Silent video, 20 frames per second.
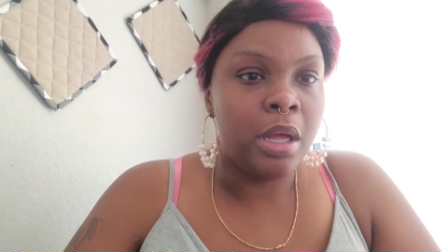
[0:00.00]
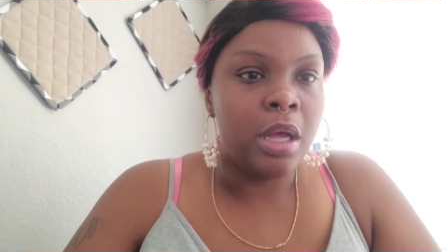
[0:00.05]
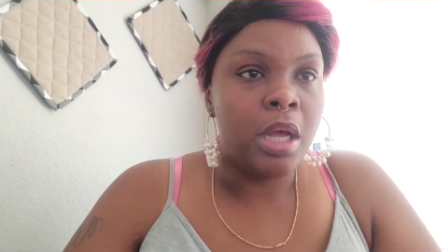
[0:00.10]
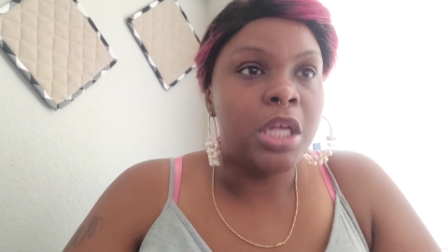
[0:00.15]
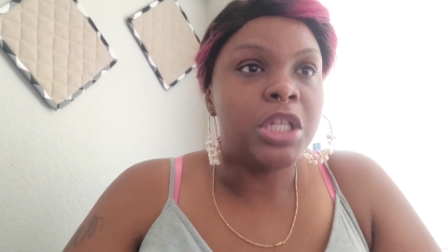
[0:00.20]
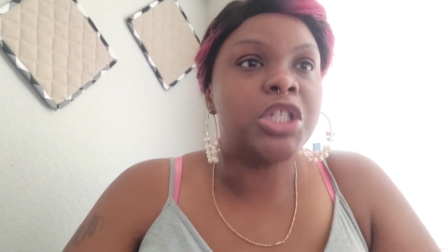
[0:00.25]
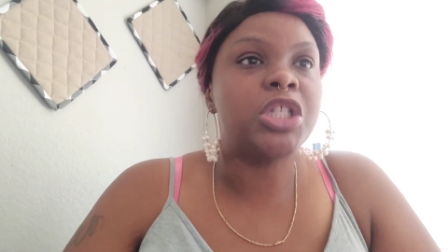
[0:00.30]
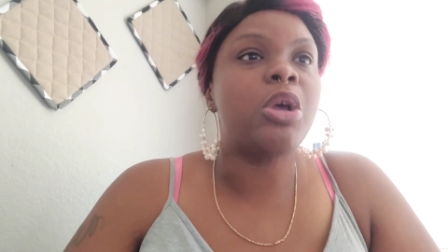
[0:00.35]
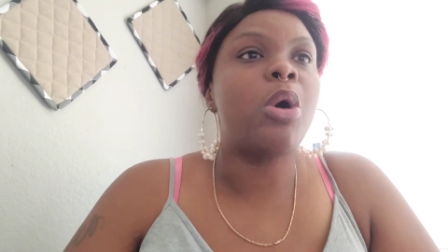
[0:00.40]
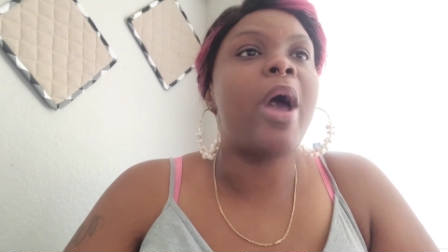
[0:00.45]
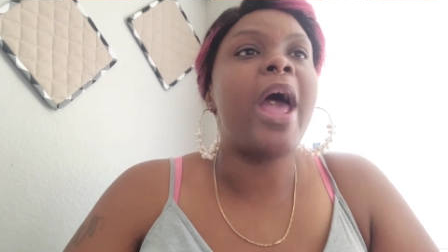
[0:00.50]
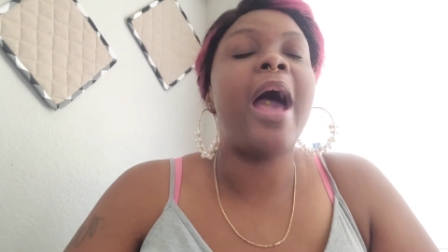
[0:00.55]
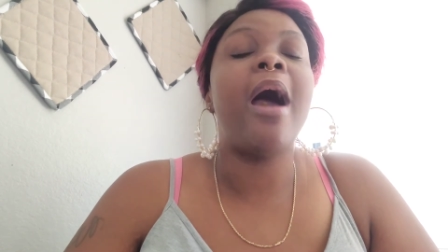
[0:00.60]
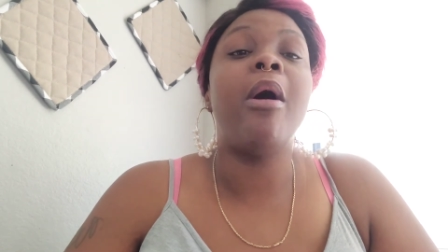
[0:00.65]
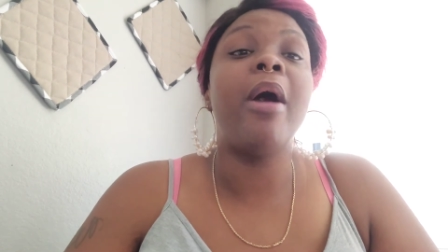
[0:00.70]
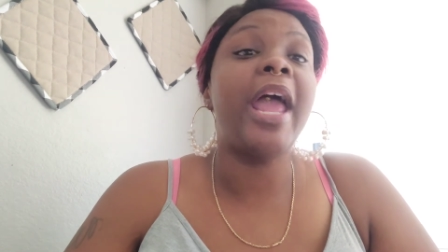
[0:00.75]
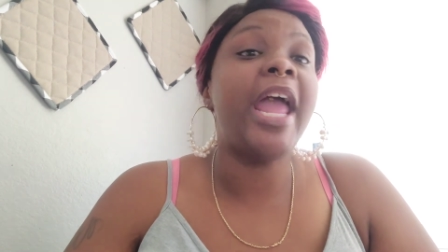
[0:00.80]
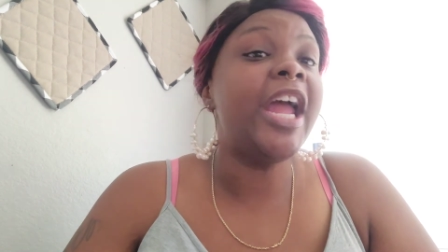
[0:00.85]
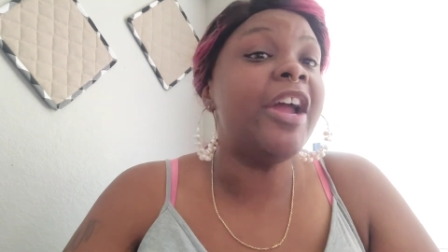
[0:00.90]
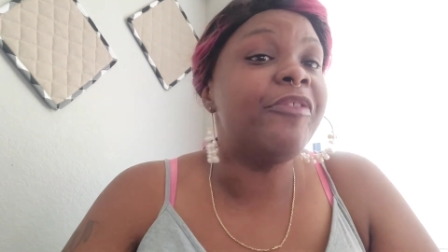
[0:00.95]
So
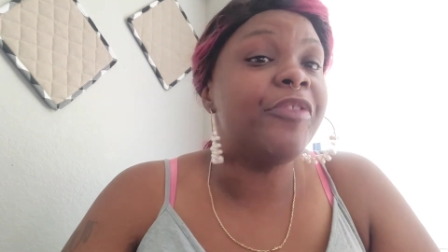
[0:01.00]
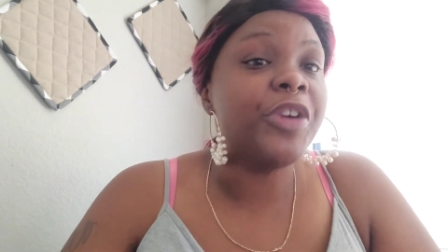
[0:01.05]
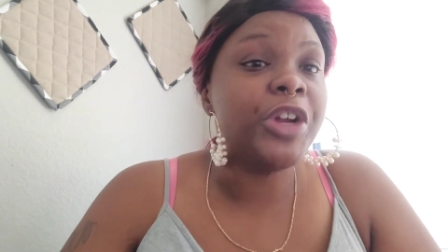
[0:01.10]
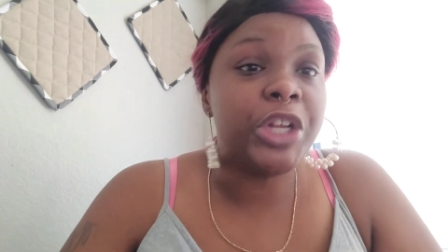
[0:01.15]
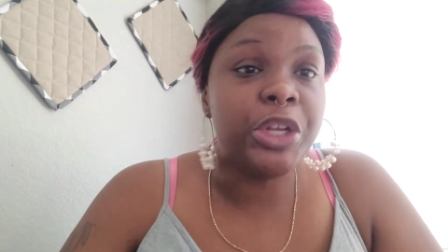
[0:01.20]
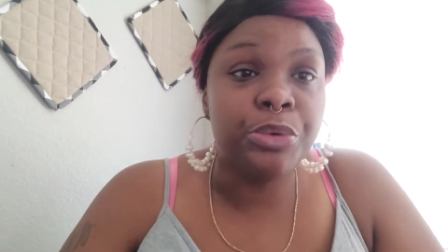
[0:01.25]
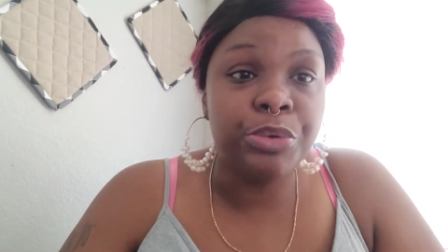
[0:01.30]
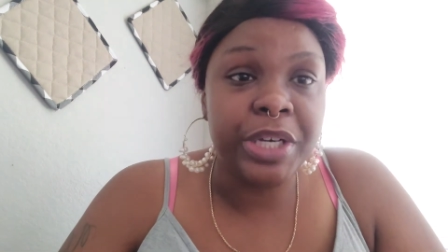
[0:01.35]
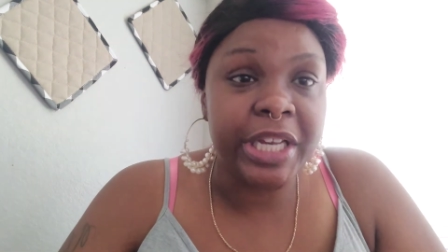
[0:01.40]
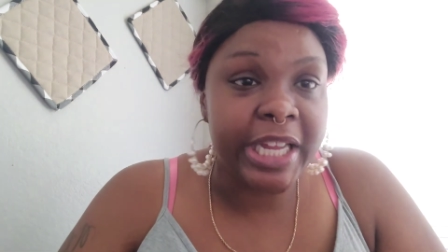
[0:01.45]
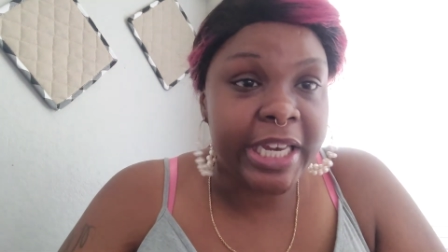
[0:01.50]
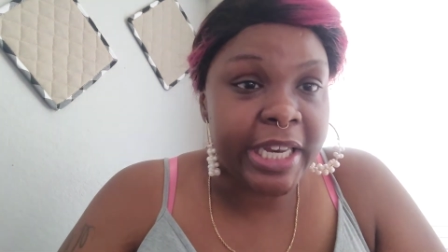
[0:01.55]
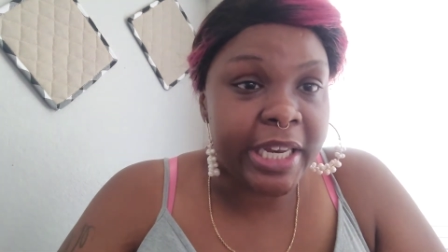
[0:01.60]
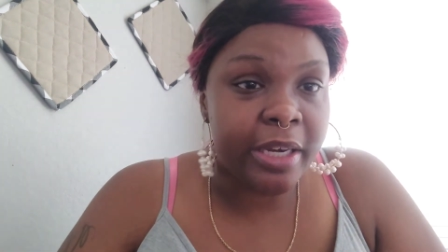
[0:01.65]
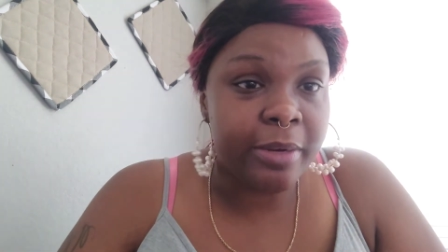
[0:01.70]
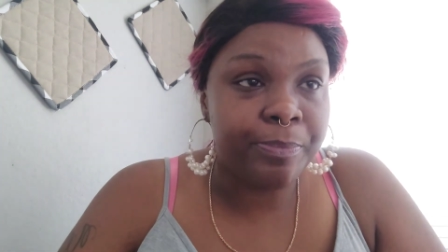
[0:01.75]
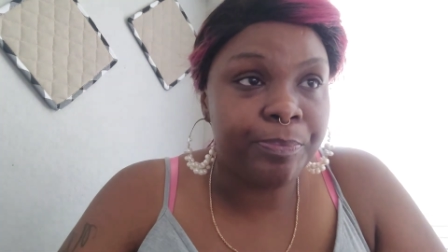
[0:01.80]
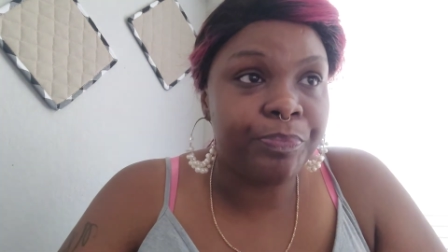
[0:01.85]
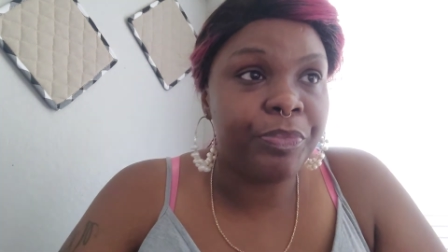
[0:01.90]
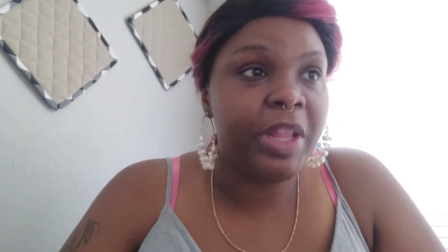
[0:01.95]
however you did it,
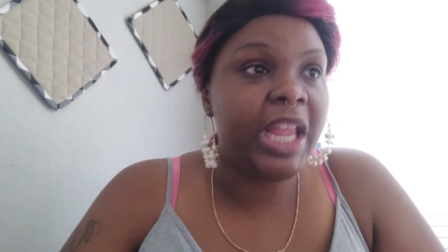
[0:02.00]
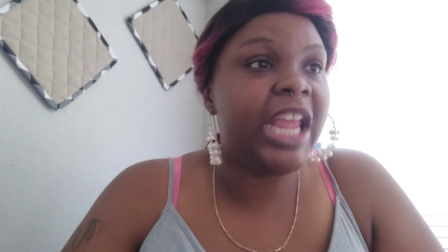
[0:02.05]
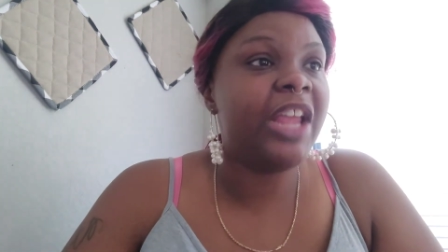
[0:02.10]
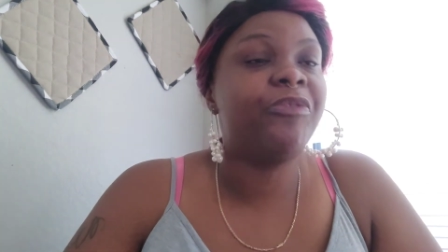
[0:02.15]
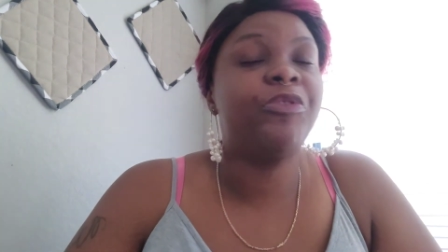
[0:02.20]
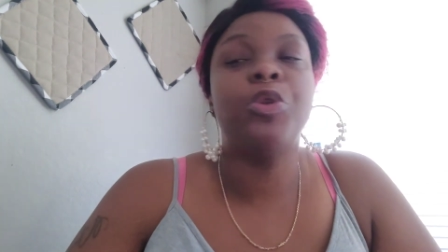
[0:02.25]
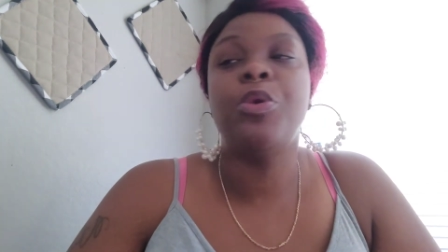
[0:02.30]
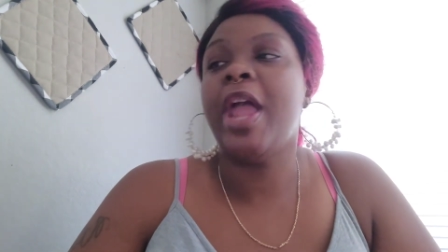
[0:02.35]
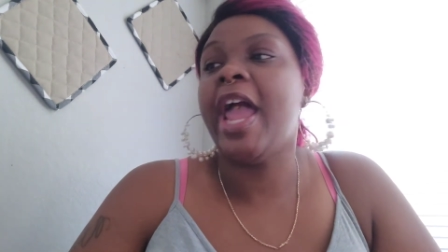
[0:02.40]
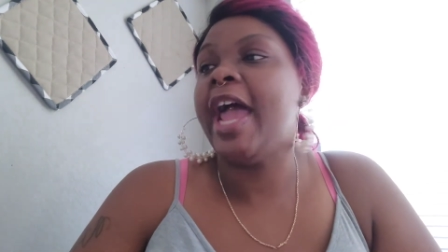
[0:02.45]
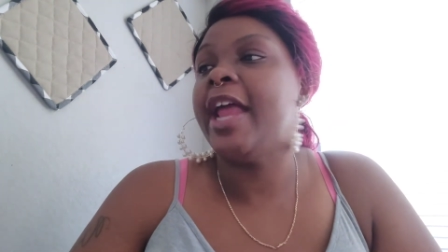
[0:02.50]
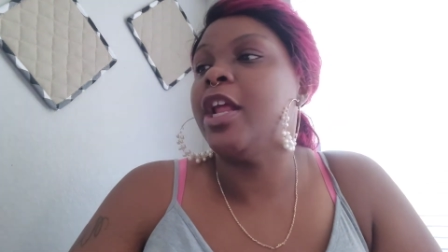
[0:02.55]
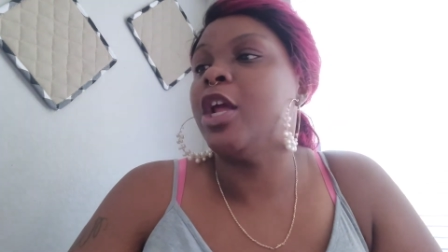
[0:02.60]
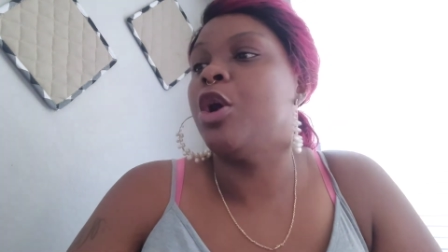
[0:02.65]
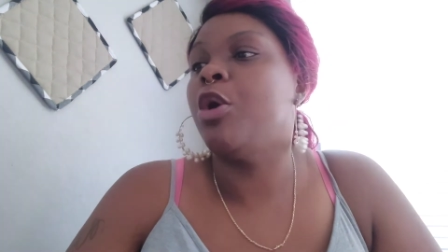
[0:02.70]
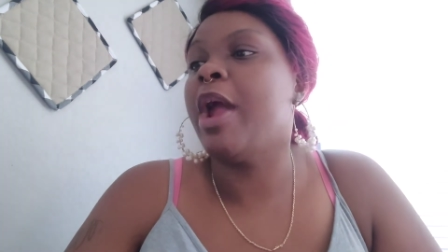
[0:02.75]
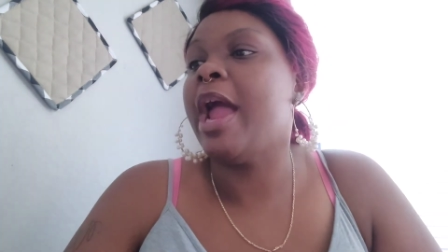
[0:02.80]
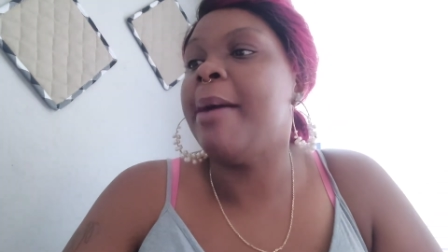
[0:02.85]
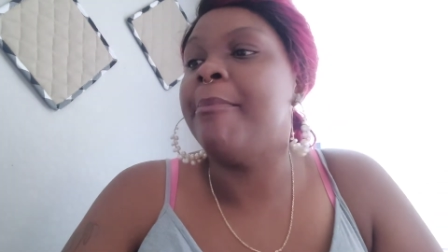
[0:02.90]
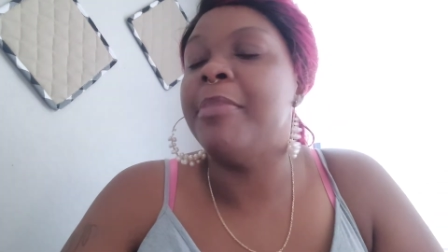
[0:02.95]
if you had a
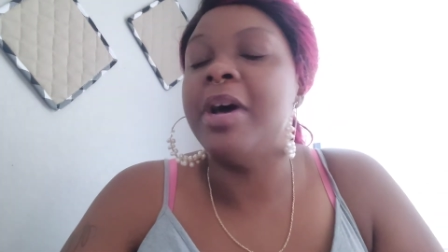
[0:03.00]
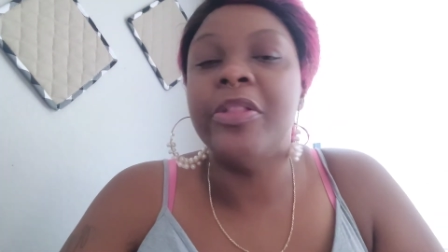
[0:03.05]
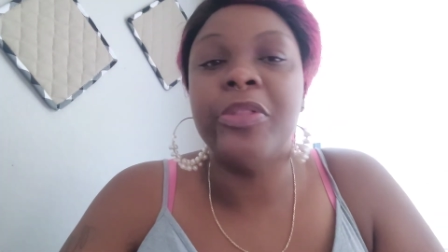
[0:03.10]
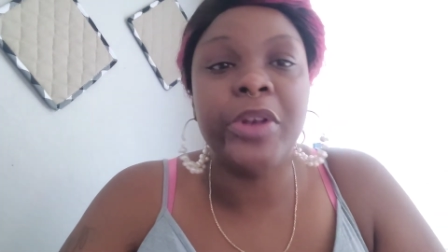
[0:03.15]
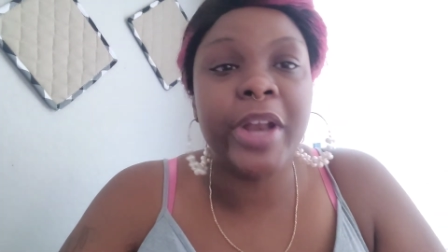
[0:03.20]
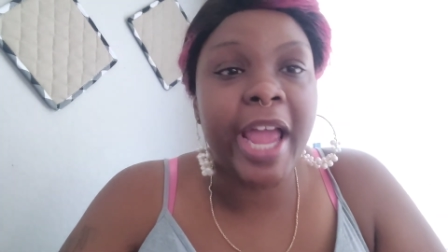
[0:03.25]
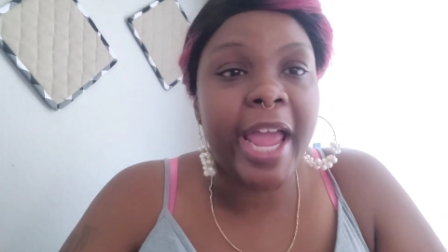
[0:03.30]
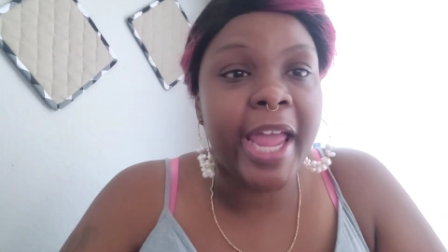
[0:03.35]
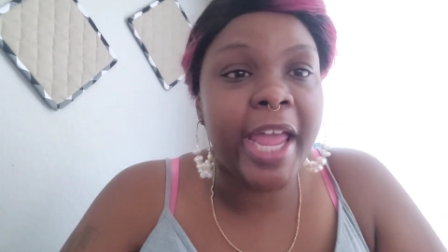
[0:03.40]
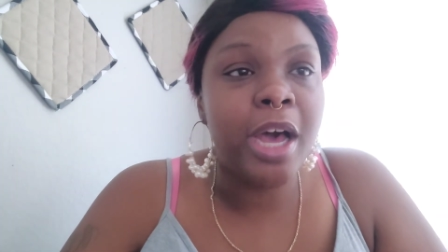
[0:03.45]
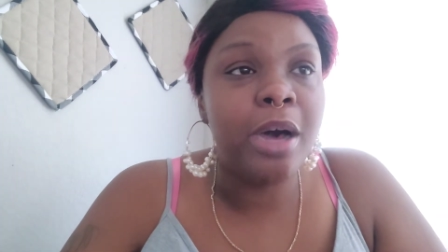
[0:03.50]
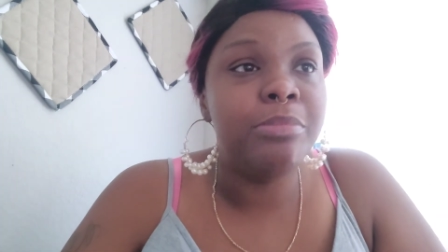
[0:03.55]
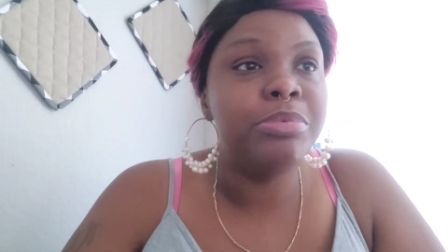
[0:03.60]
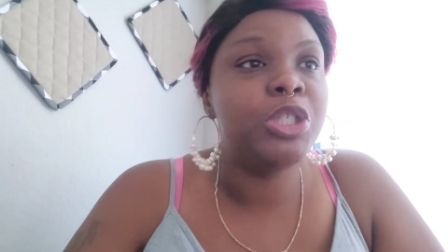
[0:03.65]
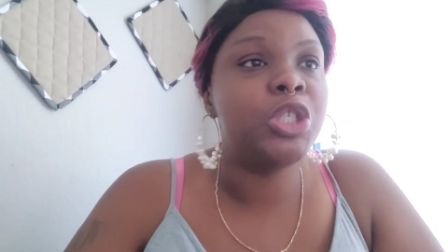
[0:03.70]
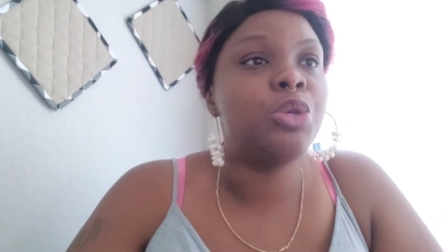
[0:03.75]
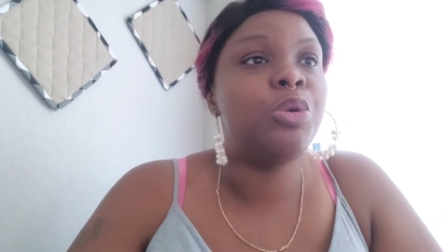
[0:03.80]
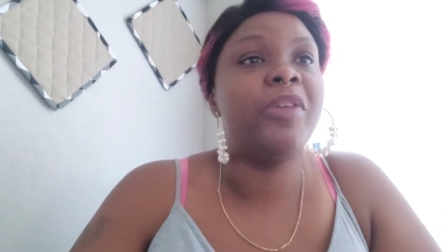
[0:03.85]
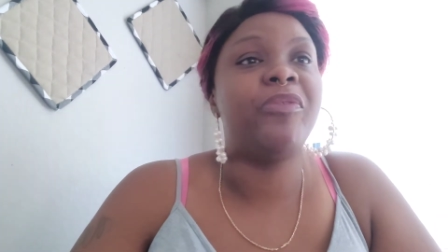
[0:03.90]
grandmother that helped you,